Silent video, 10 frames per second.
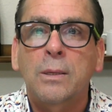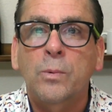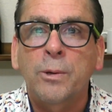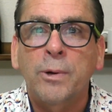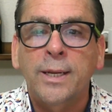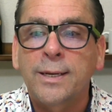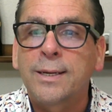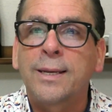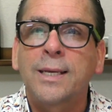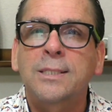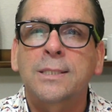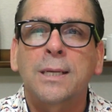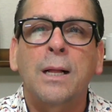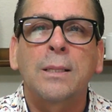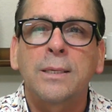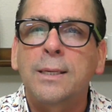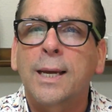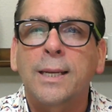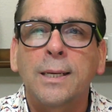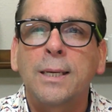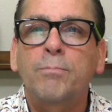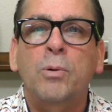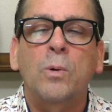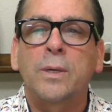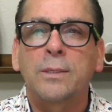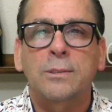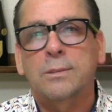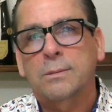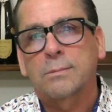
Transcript: We rated it a solid 90 points.